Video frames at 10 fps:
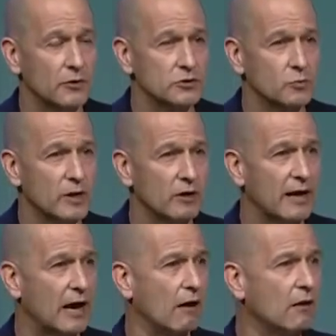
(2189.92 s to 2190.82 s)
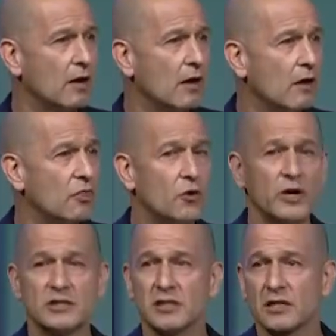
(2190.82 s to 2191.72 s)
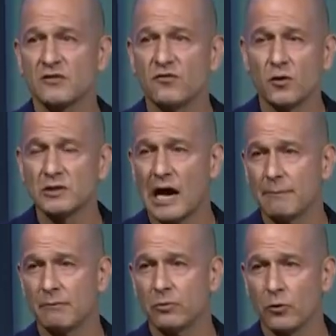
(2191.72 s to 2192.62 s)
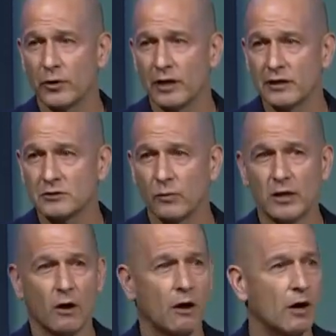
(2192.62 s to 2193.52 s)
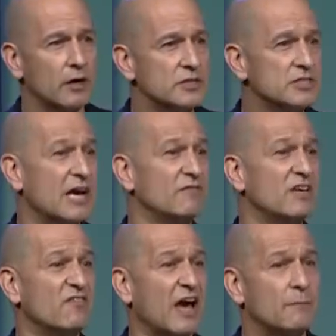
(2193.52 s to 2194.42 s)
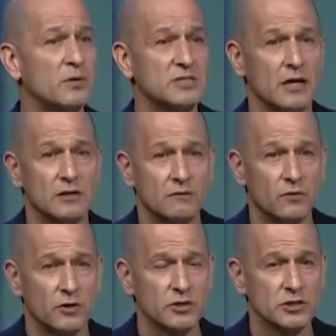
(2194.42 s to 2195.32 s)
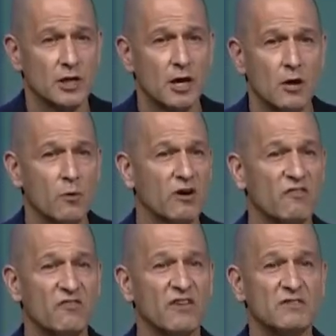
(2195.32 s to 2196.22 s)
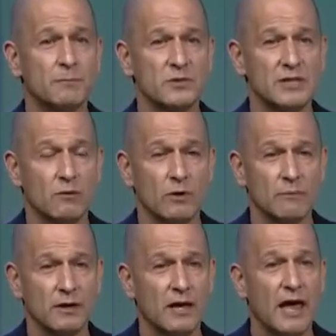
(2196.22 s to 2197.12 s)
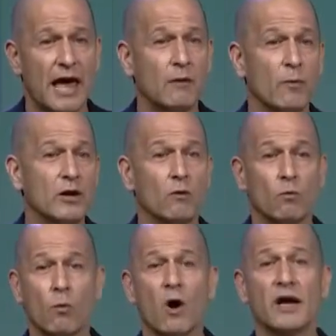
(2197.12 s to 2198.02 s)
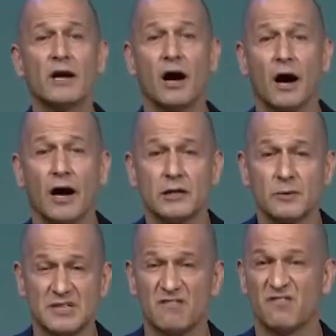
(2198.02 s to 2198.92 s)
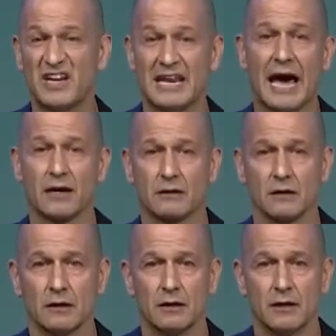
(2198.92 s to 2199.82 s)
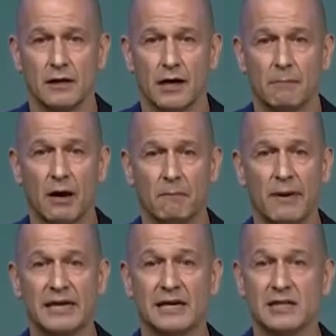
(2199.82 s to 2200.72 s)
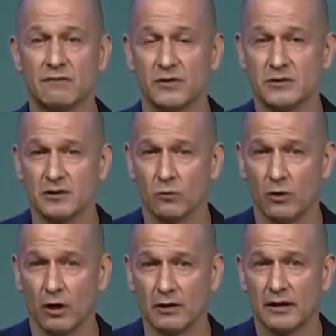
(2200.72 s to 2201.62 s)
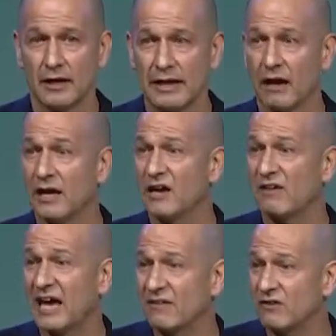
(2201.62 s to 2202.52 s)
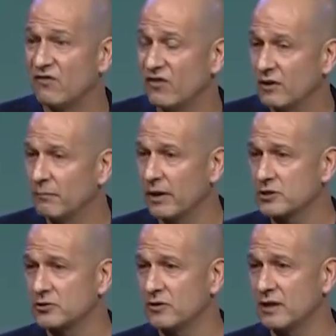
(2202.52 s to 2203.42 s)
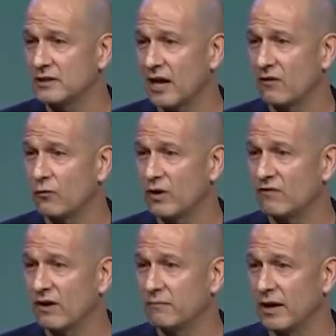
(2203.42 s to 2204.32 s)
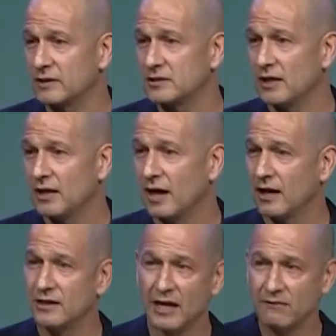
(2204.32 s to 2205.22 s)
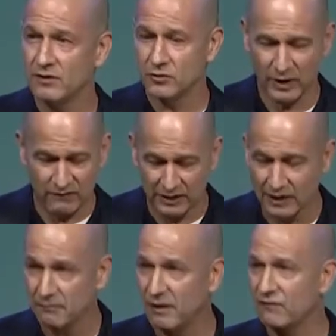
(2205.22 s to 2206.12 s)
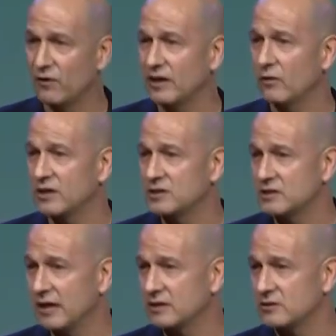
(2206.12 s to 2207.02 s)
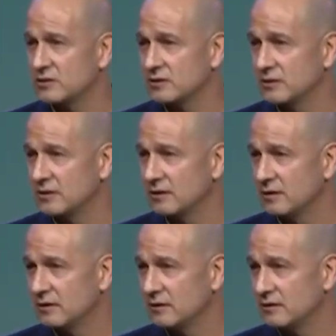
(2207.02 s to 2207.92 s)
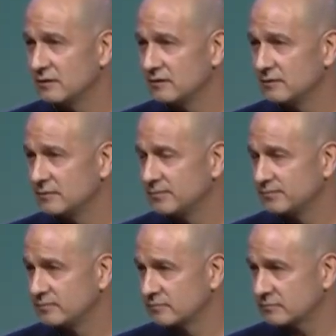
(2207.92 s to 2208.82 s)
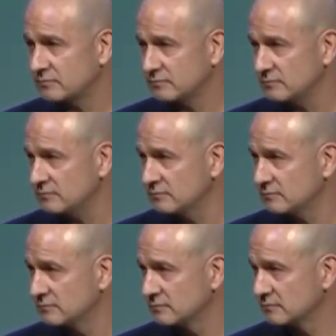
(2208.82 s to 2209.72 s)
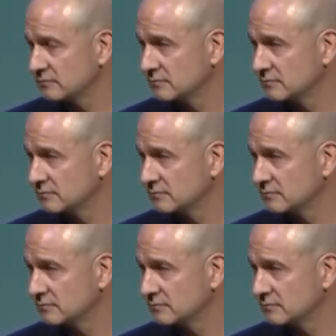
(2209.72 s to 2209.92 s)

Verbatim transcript: We are now 36 full-time employees. We are 75% diverse. We are 50% women. And we are 100% fanatical about making a difference in the world. Now, if I haven't filibustered the entire 45 minutes, David, do we have any time left for any questions and answers? First, everyone, just